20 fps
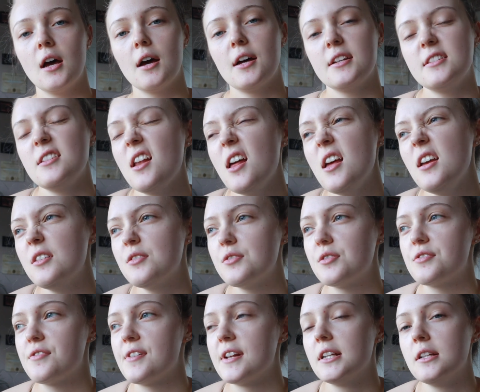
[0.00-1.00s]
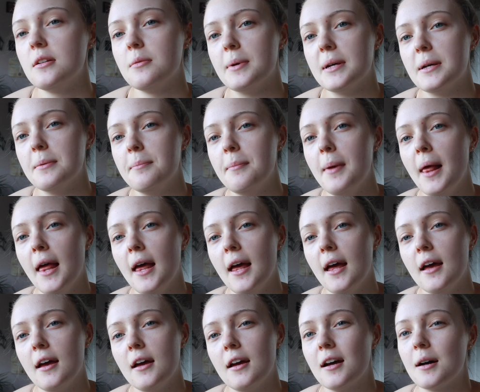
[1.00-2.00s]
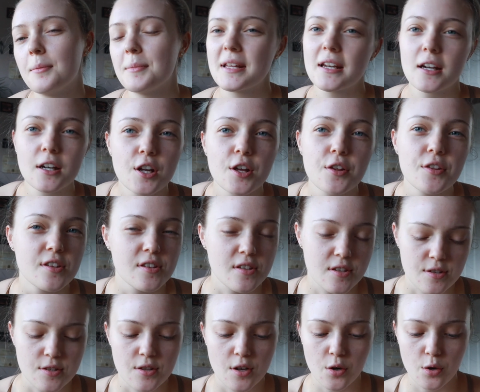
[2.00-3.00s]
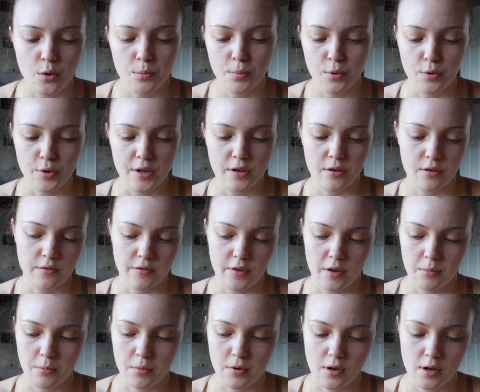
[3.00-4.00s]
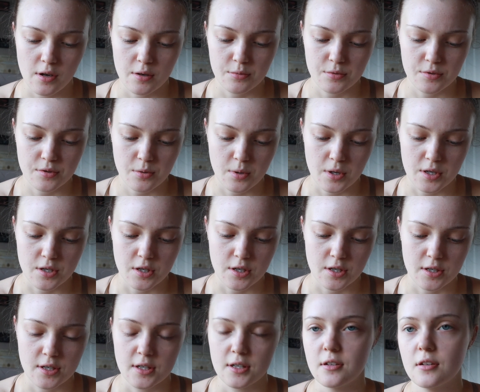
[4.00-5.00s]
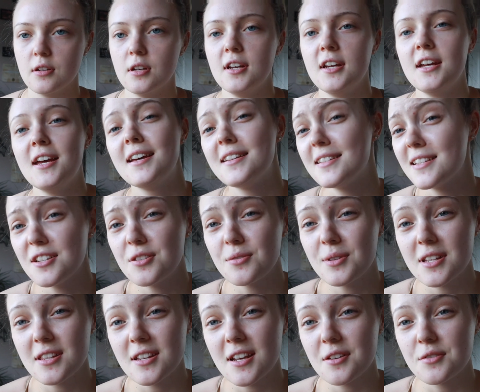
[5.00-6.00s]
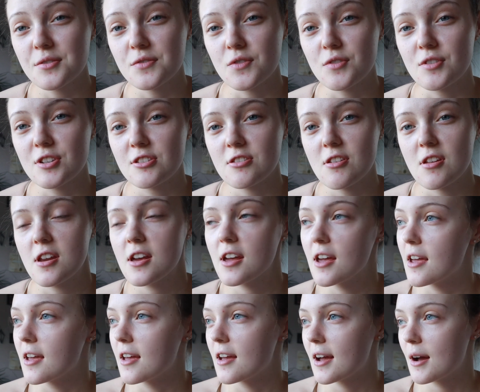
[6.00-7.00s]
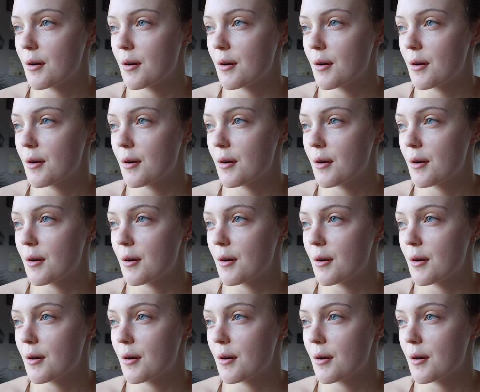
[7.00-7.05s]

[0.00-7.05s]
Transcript: I don't know, I was feeling a bit meh. I mean, I know this is the whole point of it, but I was quite tired and didn't do anything else for the rest of the day.